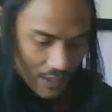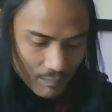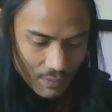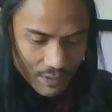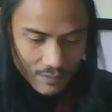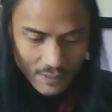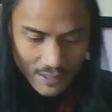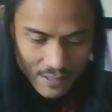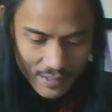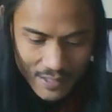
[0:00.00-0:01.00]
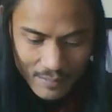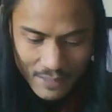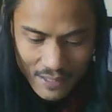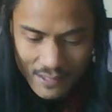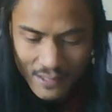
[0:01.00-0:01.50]
you put them like side
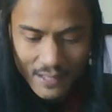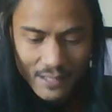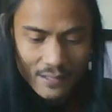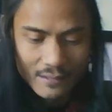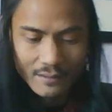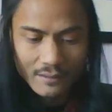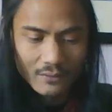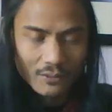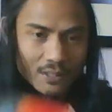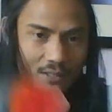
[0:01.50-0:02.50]
by side or on